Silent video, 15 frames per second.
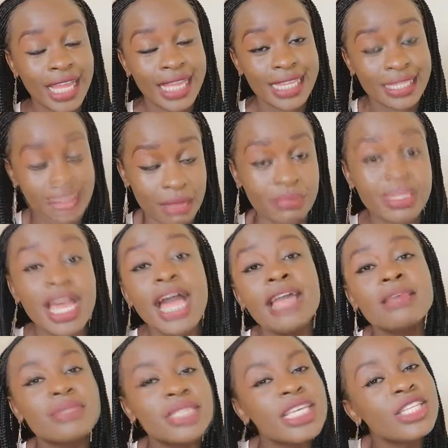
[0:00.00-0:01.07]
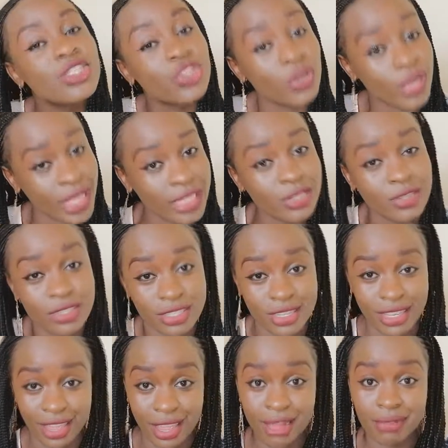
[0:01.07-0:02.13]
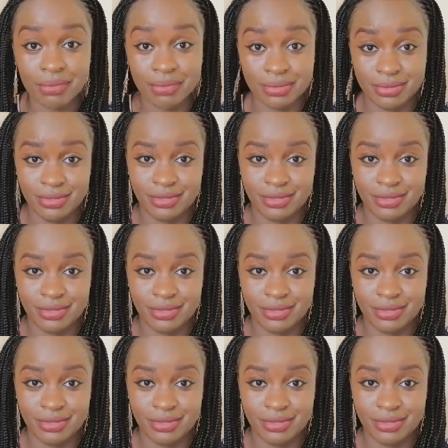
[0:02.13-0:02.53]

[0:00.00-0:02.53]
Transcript: Sometimes it's okay to seek help.